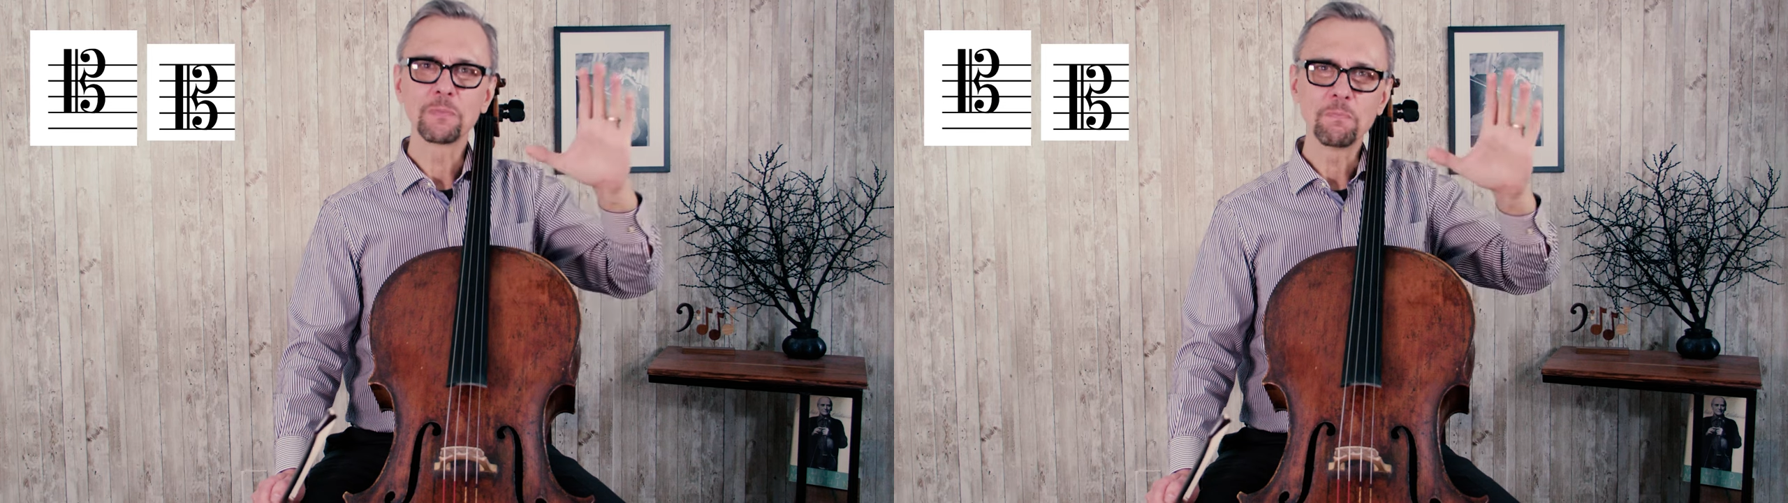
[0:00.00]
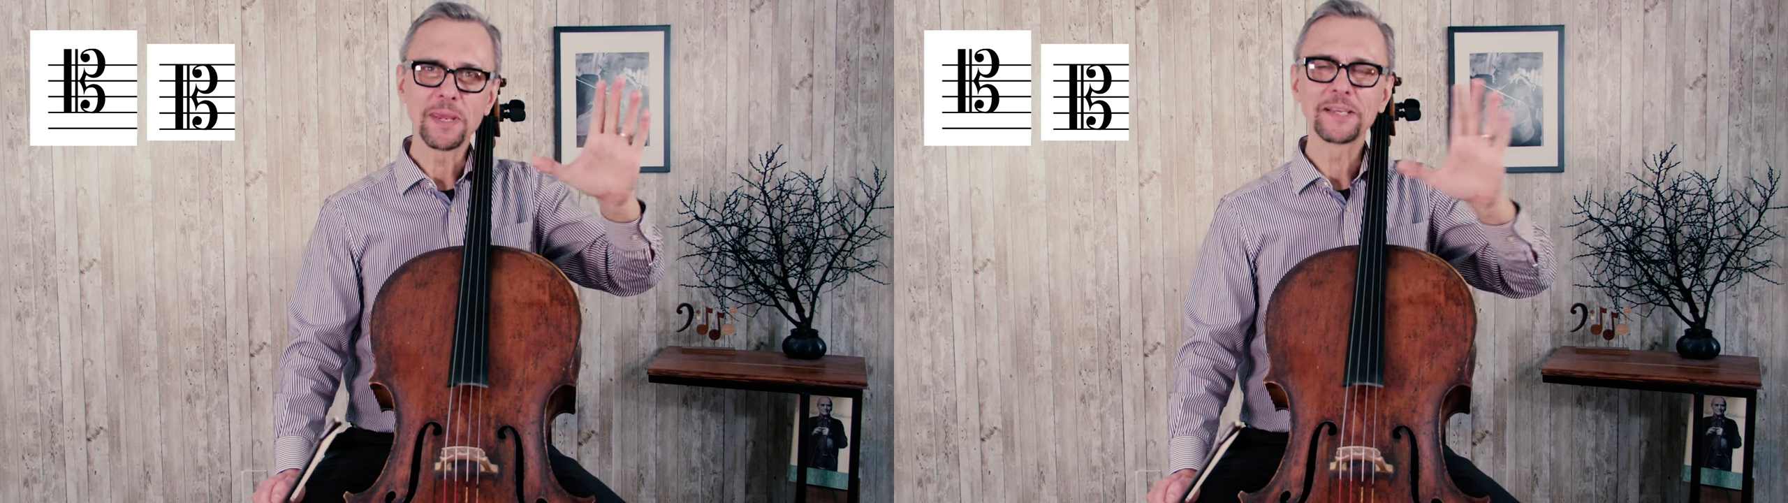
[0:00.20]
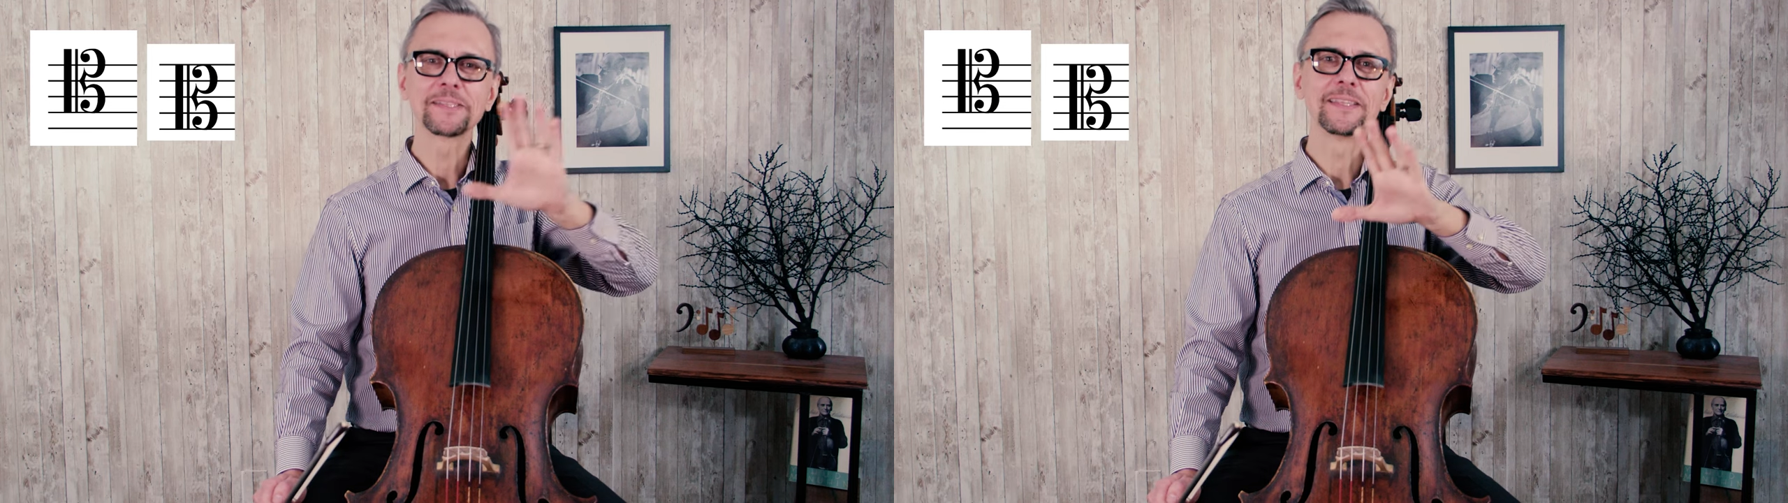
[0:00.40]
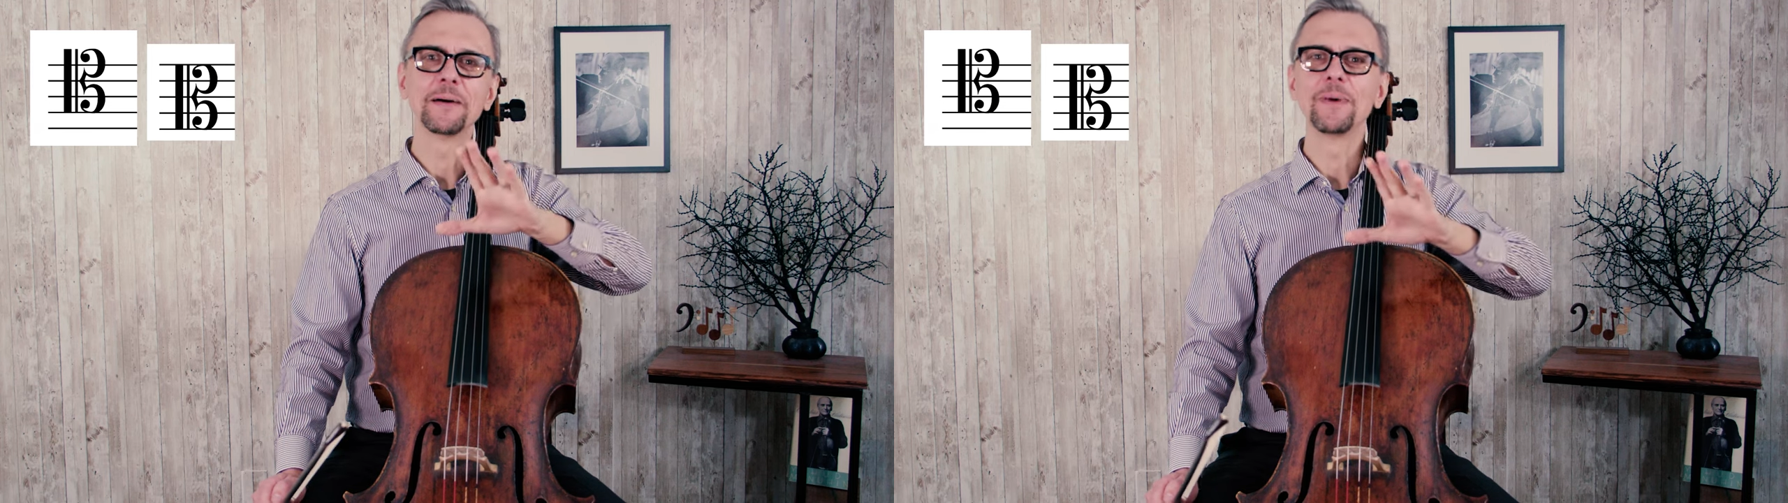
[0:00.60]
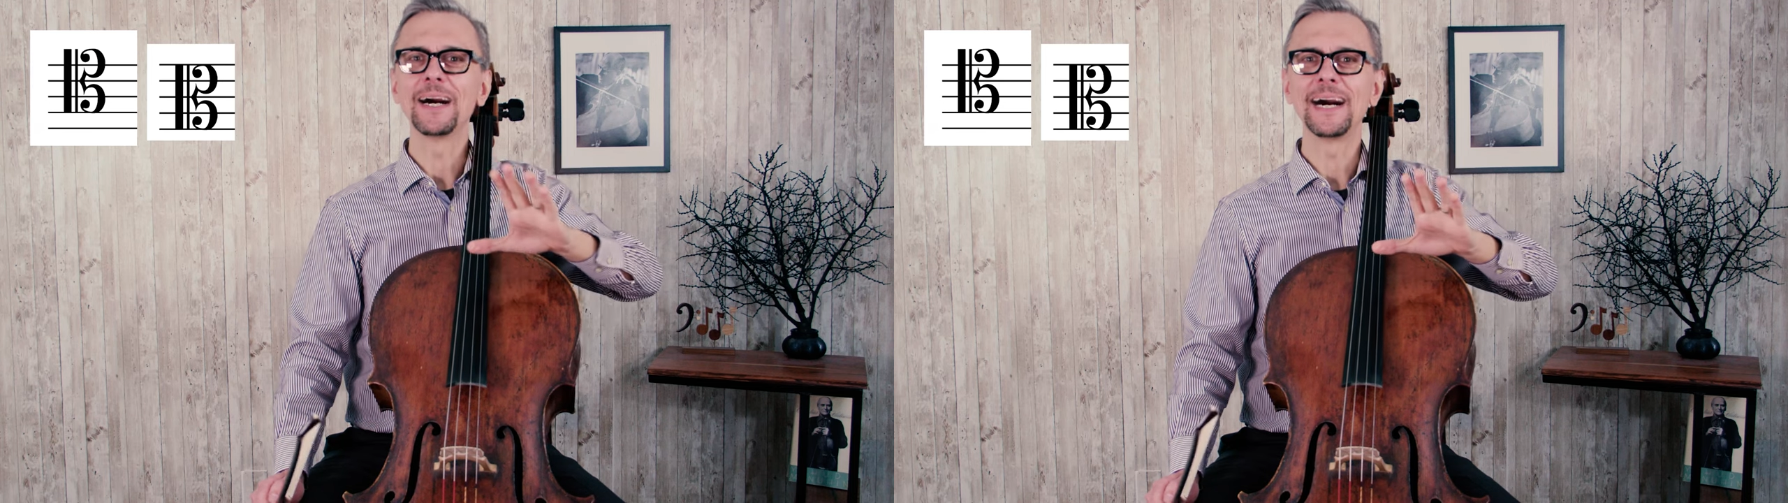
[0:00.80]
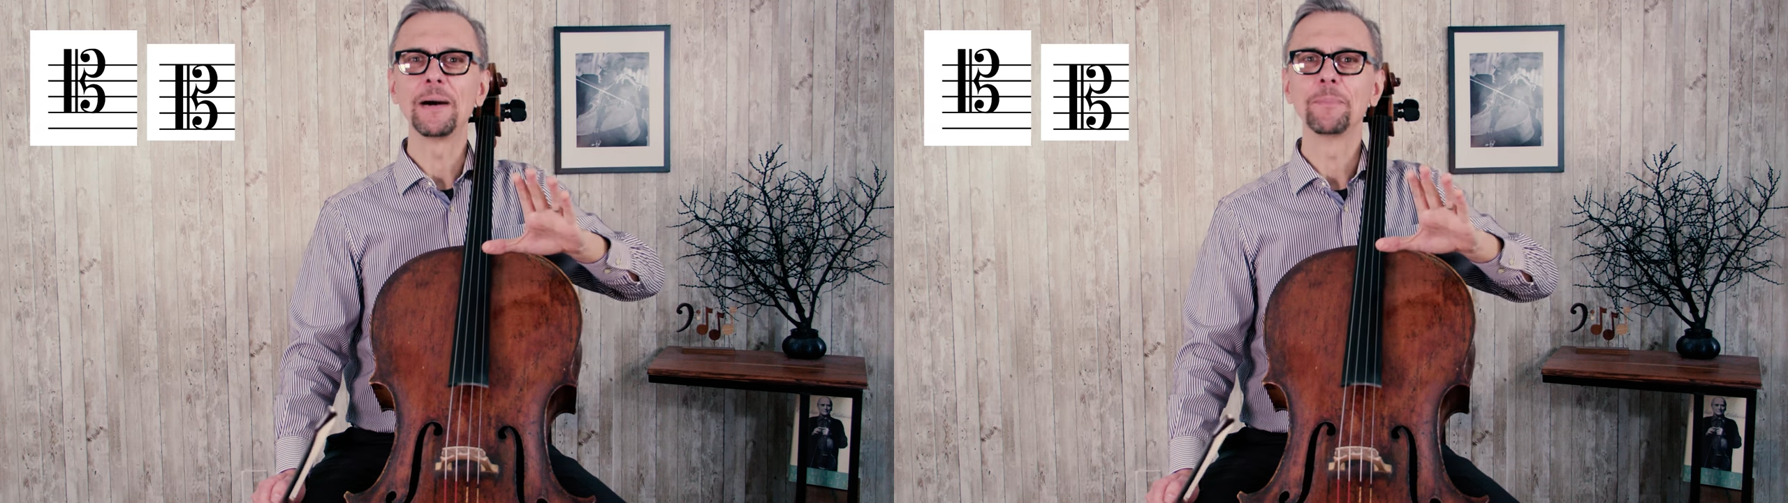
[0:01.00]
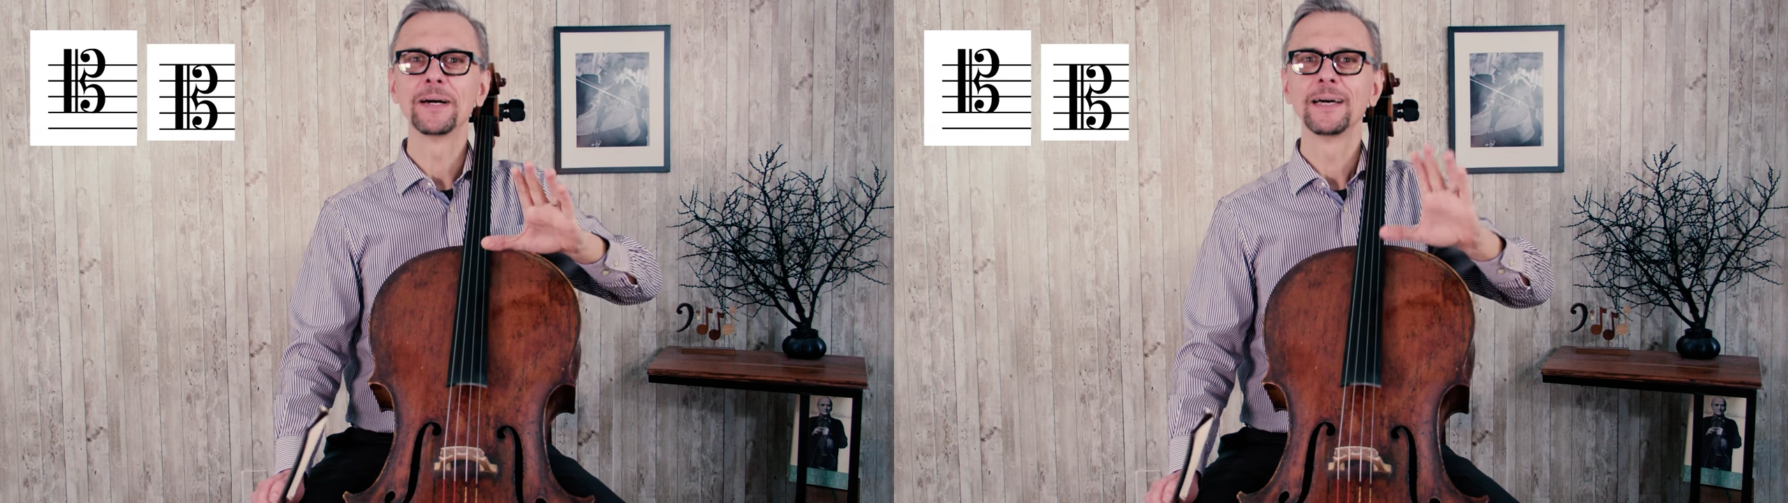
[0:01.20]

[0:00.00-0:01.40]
mix them up.